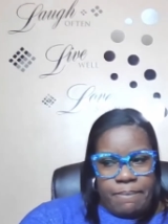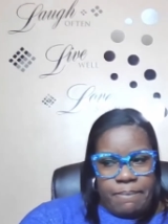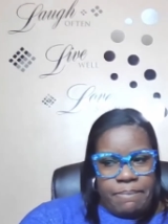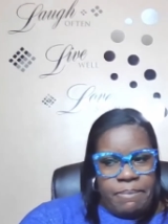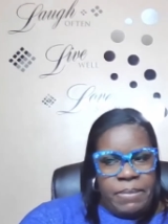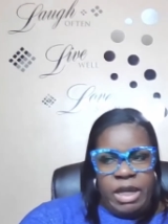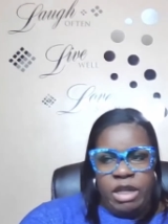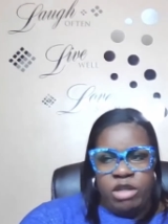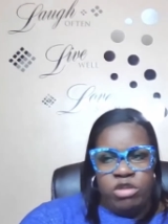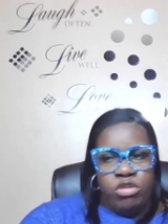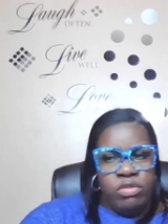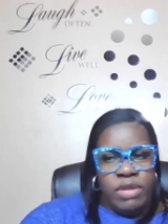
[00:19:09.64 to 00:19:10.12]

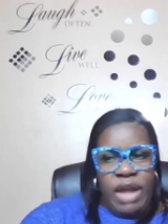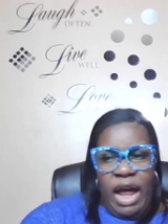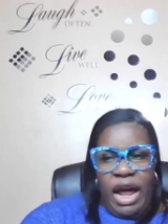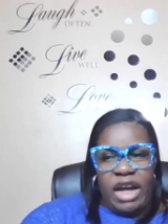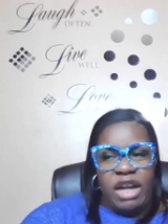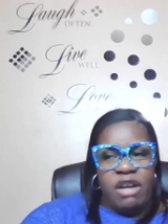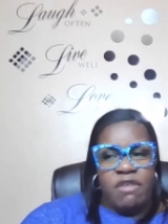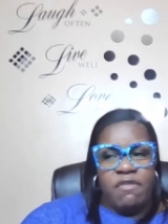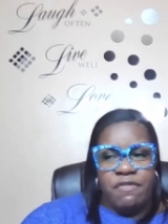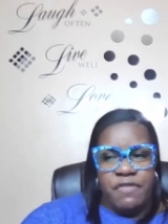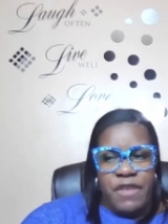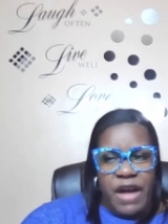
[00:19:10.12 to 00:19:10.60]
Men do
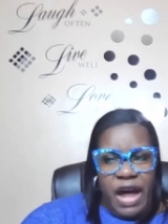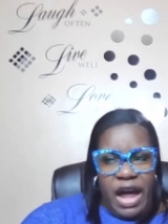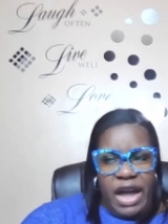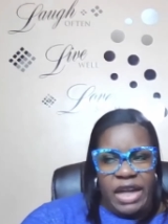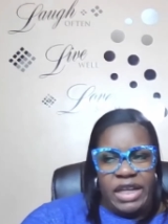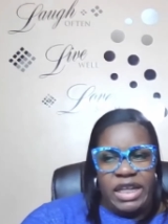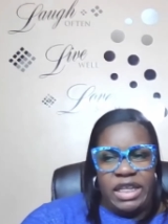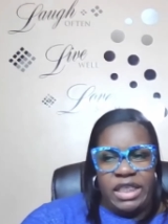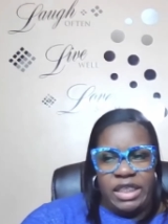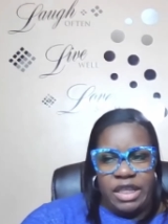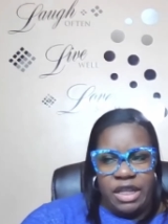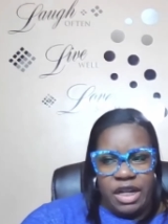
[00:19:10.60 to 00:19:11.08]
not
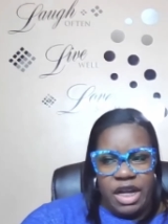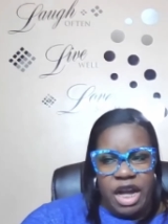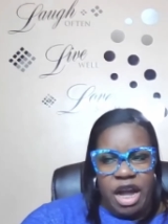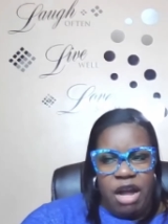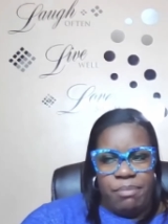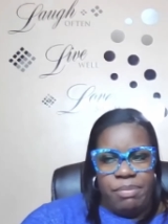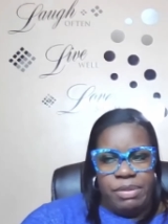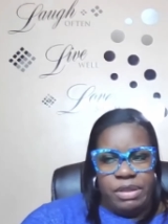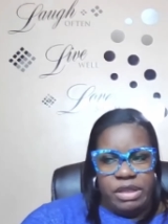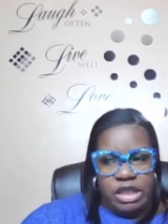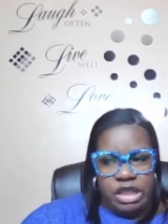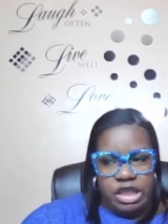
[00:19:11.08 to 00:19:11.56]
confide in their
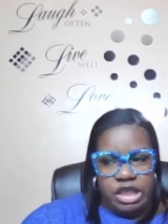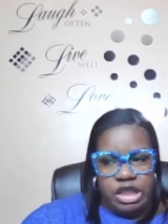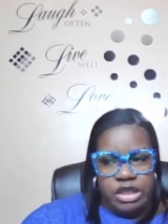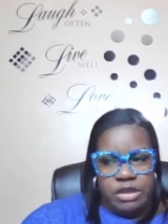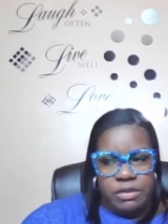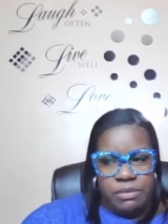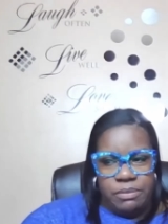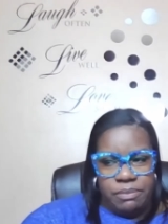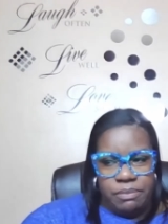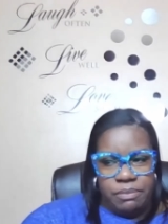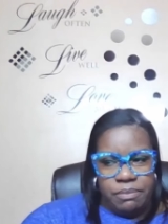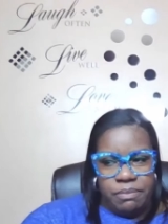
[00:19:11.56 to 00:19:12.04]

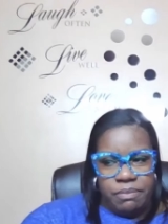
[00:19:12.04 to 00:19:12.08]
competition.